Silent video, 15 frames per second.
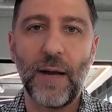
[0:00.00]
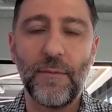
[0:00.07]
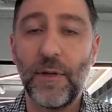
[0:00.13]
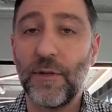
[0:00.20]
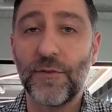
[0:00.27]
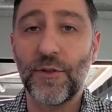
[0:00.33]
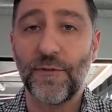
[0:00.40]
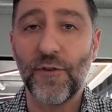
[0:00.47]

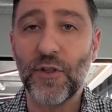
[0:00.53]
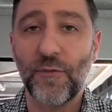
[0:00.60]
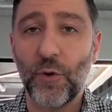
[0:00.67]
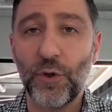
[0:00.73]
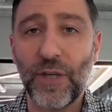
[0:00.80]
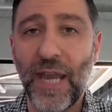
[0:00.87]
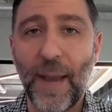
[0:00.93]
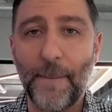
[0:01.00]
so first of all,
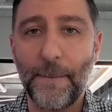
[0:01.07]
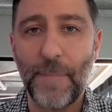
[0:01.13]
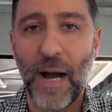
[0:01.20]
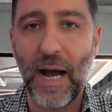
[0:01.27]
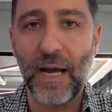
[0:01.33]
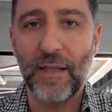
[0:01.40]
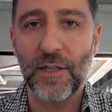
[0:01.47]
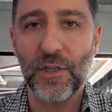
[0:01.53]
you can't
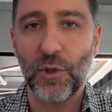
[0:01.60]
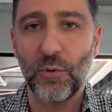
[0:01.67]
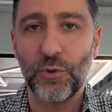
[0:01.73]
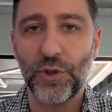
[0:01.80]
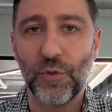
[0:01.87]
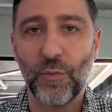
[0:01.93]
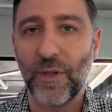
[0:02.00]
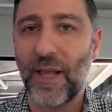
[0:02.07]
buy the
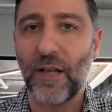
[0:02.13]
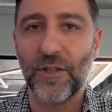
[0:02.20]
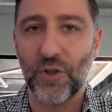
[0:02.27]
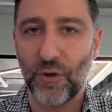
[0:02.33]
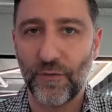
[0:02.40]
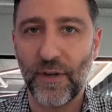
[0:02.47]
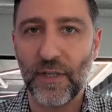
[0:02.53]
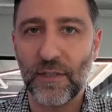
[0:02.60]
solution without
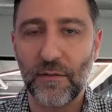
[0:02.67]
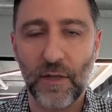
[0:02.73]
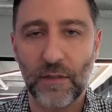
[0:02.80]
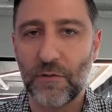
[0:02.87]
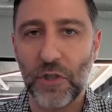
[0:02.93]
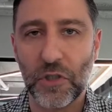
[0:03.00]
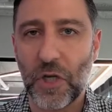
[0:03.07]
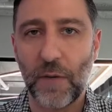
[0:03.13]
service. It
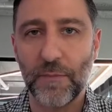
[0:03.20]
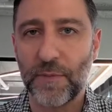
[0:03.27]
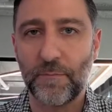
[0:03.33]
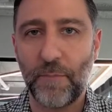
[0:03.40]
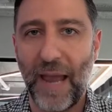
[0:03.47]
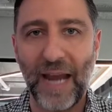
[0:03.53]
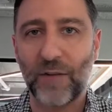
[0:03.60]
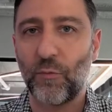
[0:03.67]
just comes
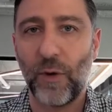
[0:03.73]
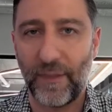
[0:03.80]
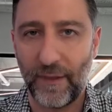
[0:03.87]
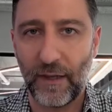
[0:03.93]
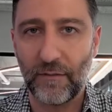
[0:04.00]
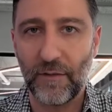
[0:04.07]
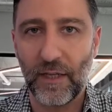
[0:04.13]
packed with it.